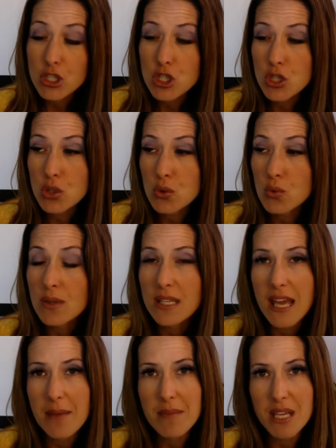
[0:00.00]
to
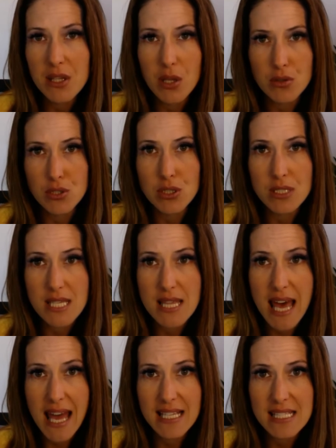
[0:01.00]
get me closer
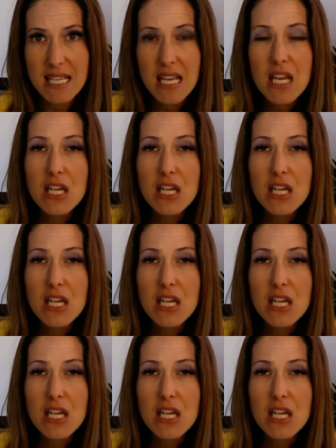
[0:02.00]
to that?